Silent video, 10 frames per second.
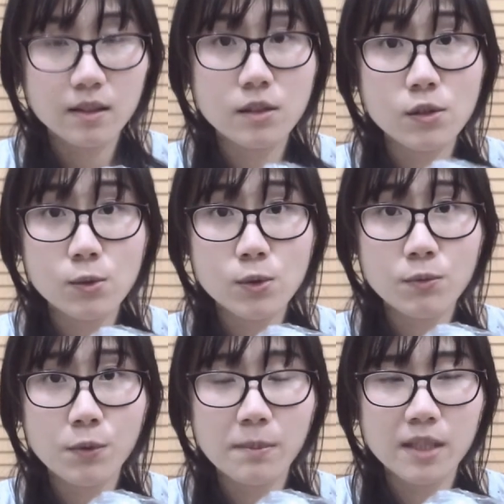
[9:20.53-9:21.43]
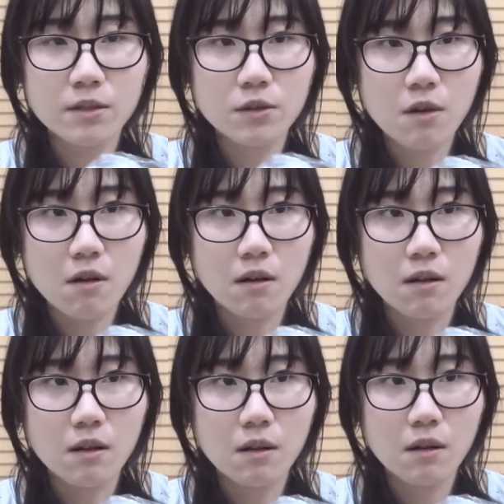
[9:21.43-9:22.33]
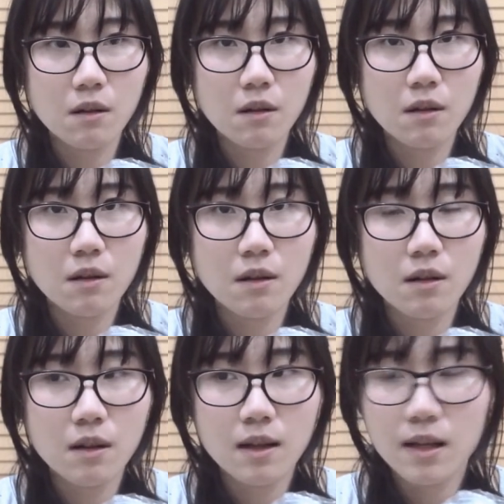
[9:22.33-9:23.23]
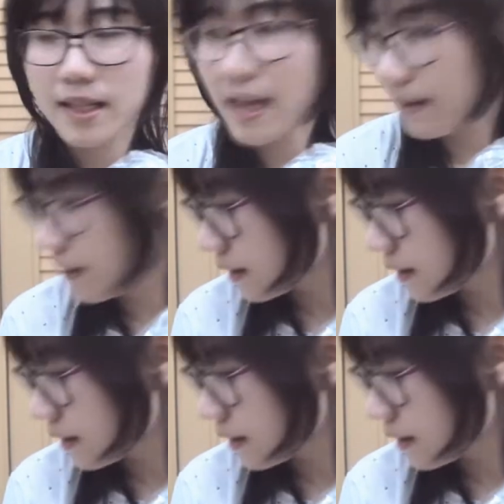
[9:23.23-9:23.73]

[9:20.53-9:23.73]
shoes for my doll. Yeah, I